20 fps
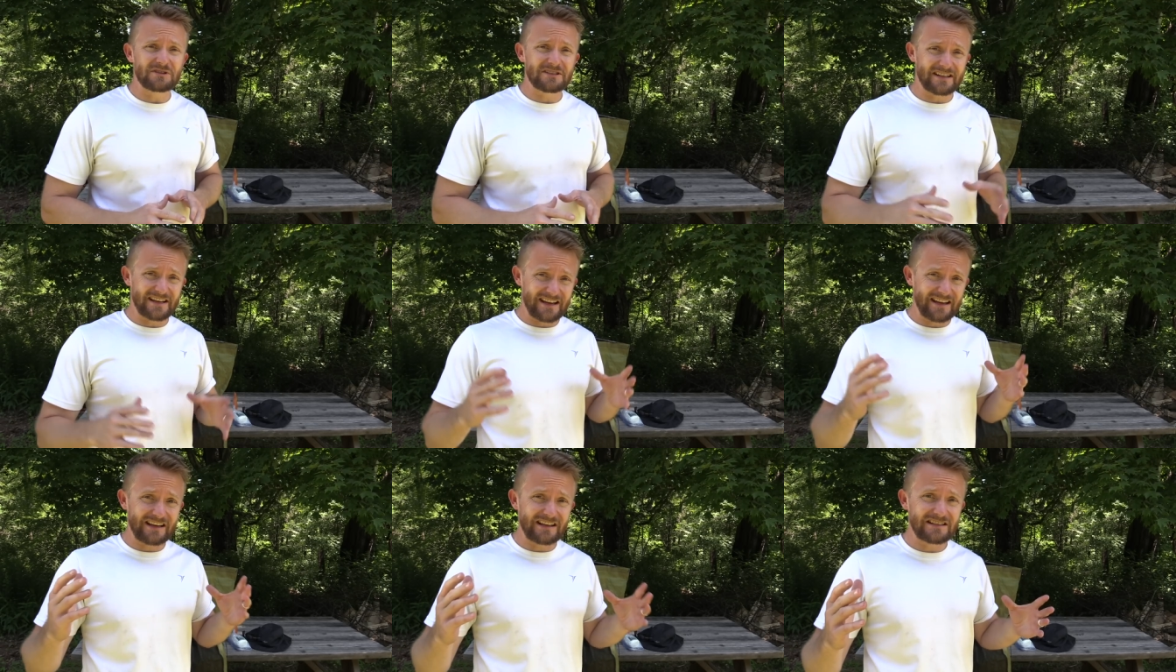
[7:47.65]

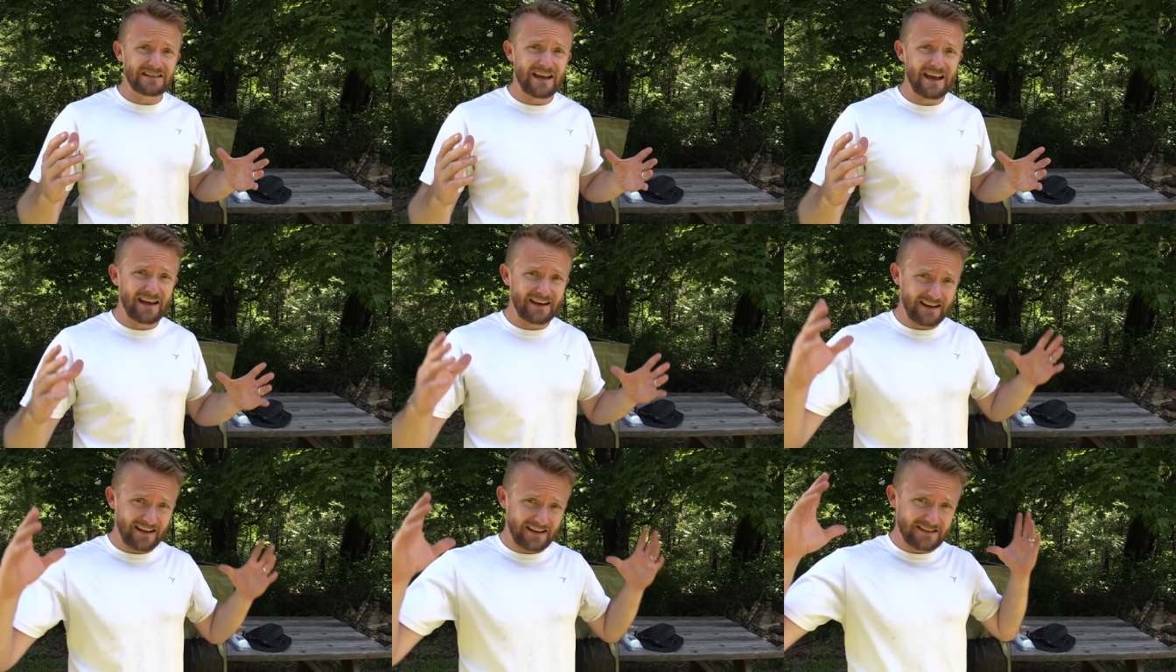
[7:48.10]
the kid's
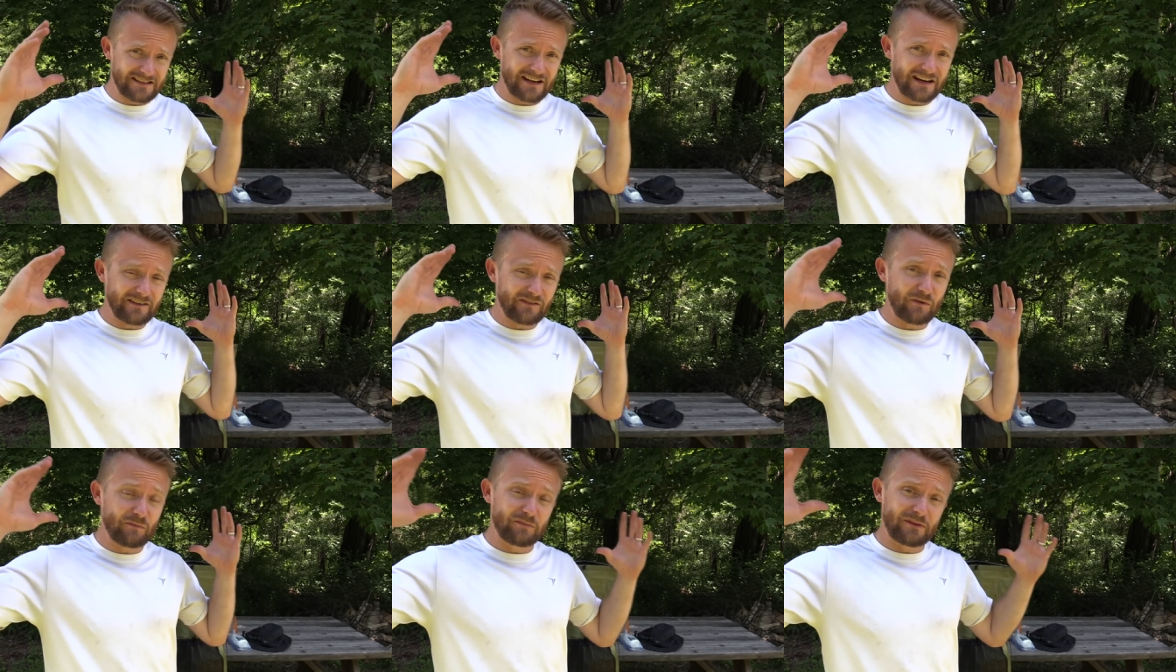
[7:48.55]
head
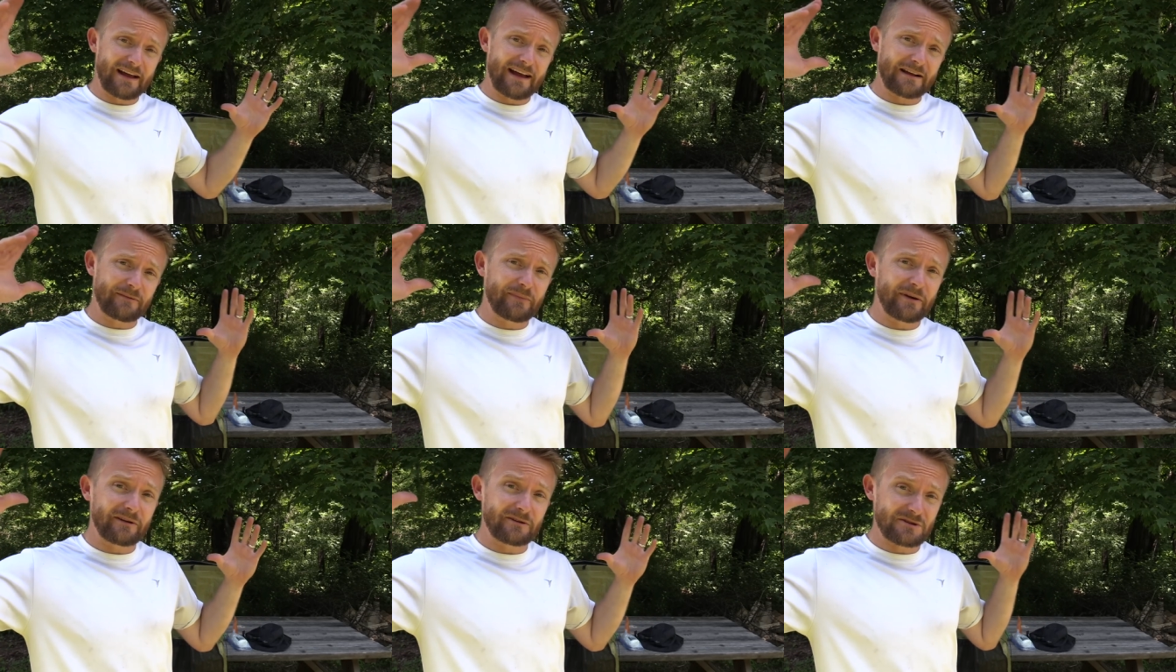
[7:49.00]
inside of a
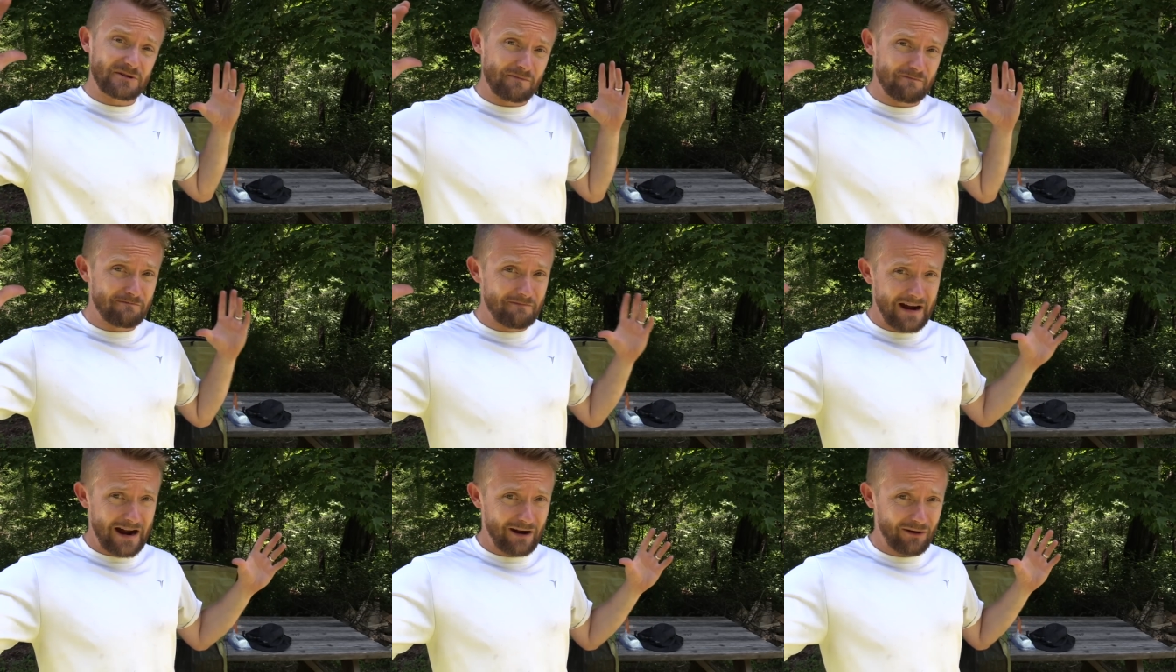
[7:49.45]
black bear's
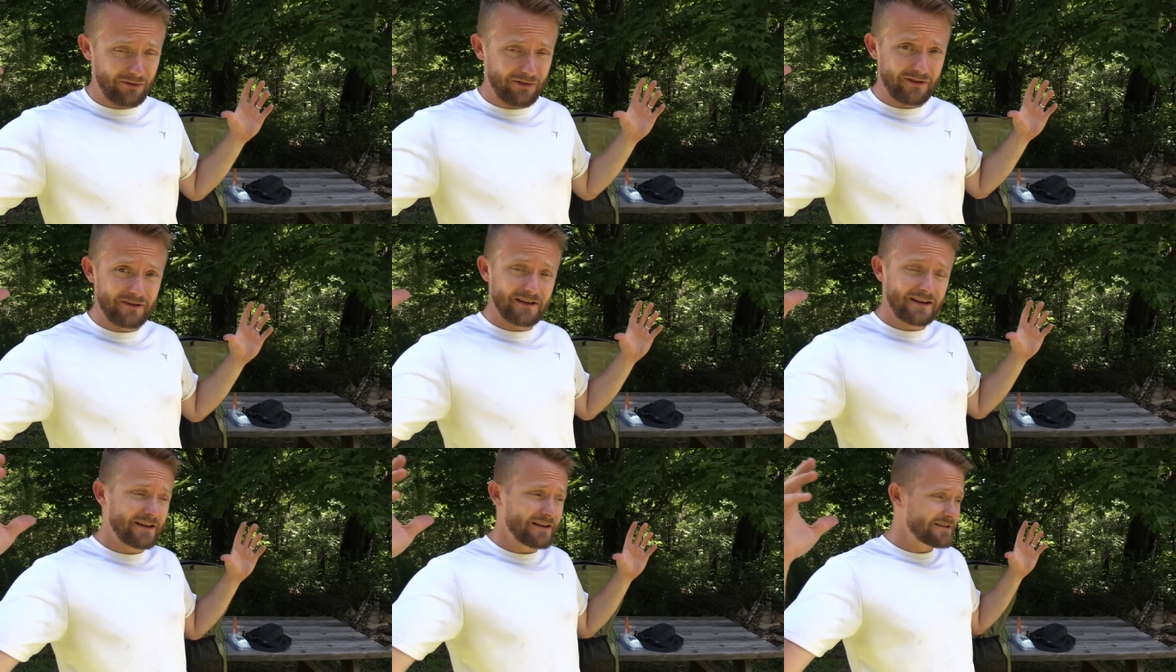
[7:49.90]
mouth.
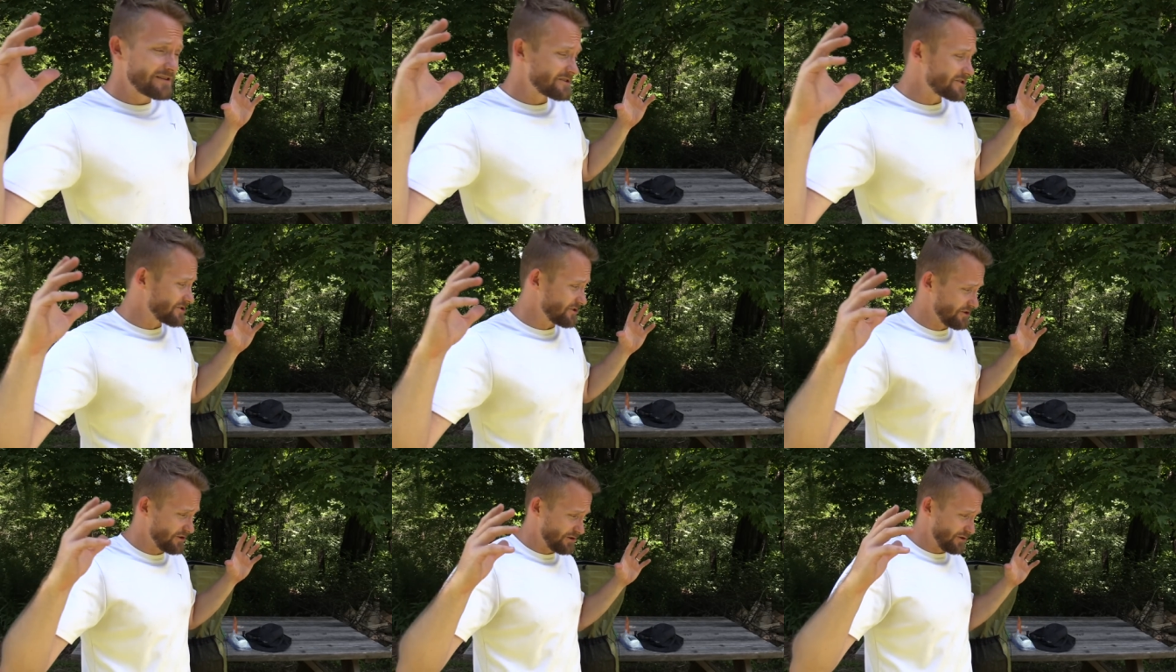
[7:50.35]

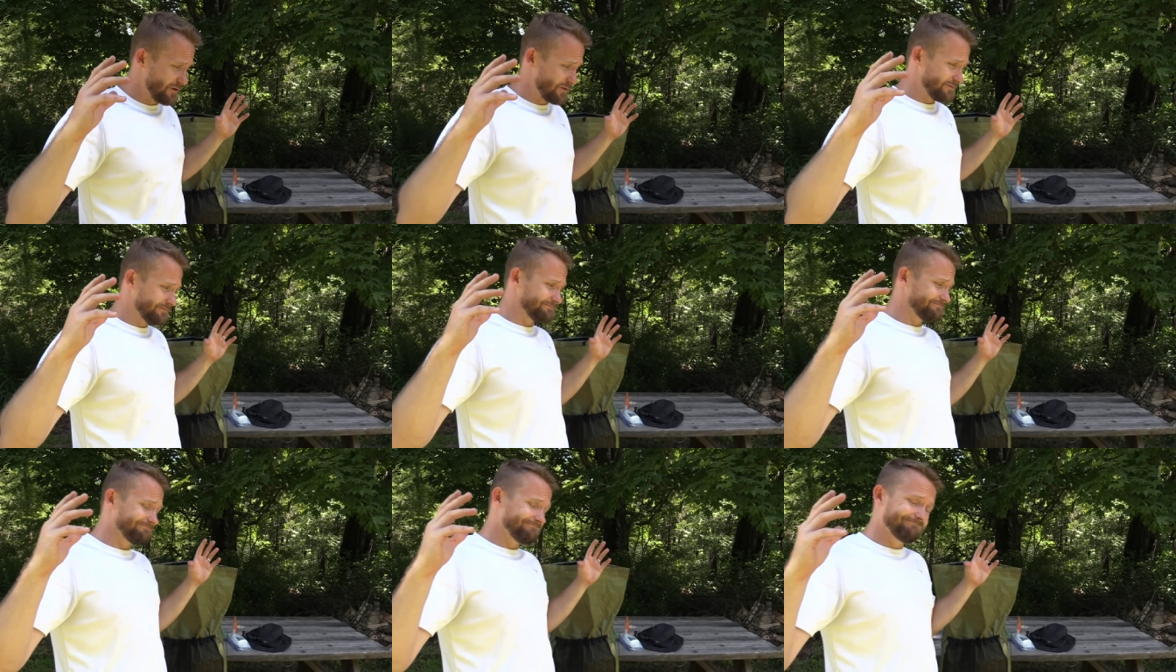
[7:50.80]

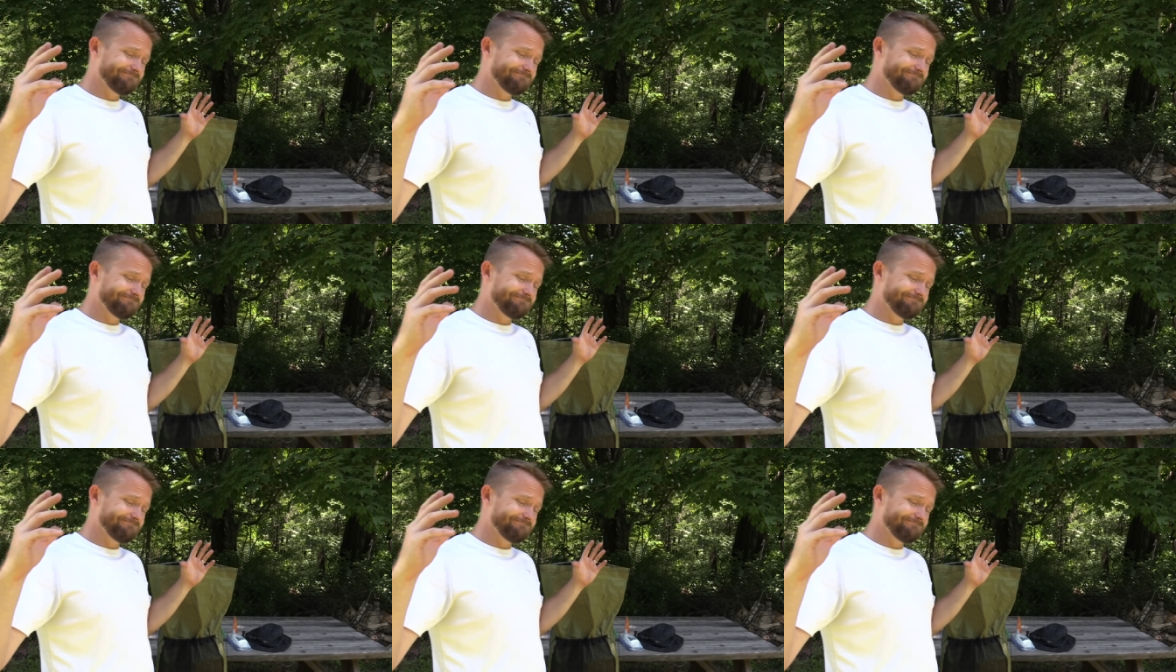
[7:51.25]
So,